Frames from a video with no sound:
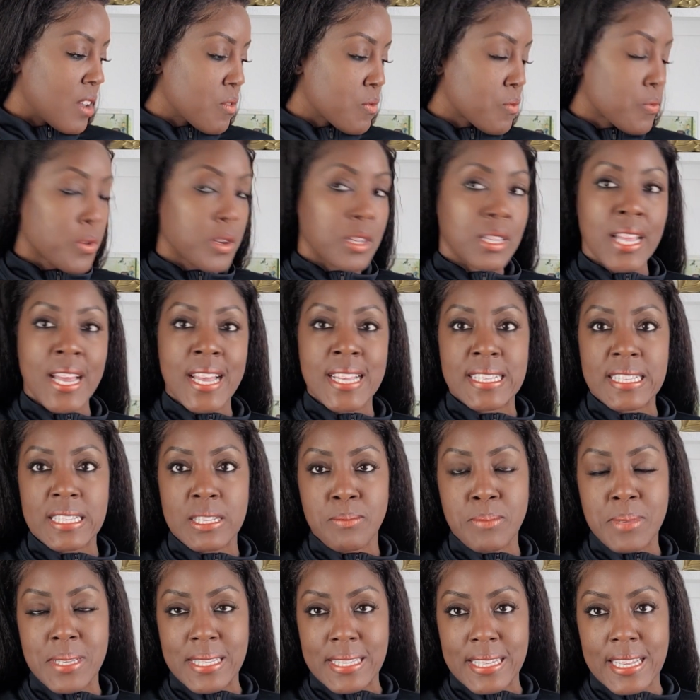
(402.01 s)
realized
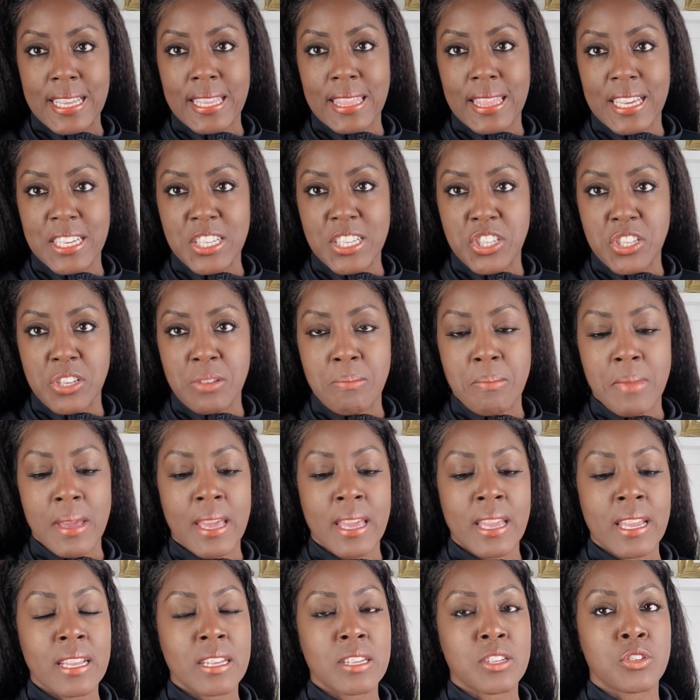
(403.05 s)
the mistake that she
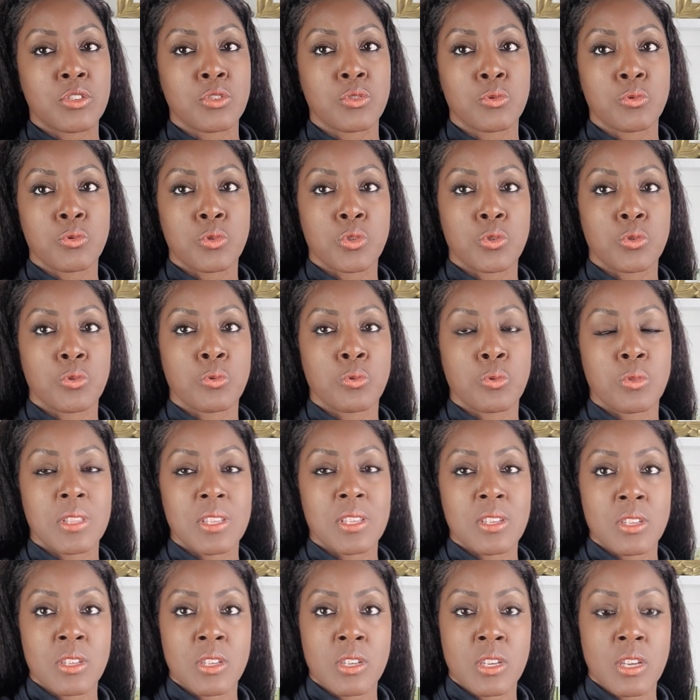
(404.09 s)
made due to
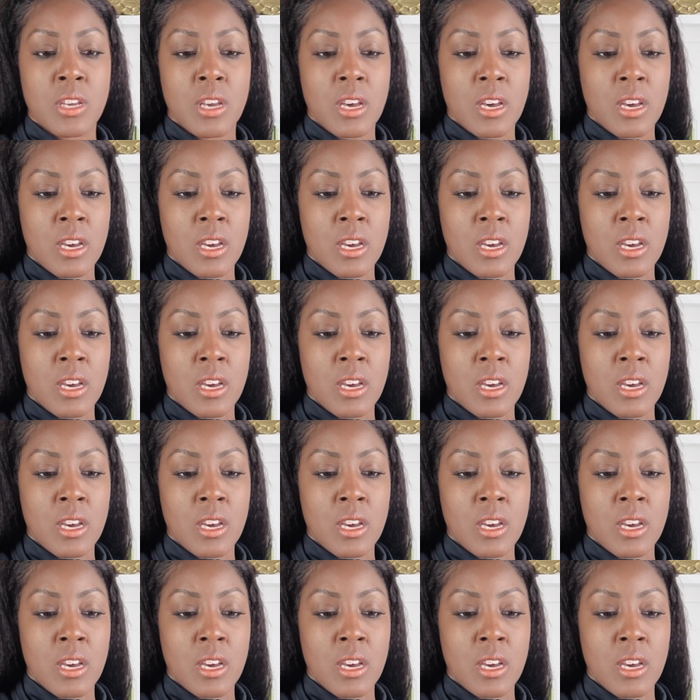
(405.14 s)
the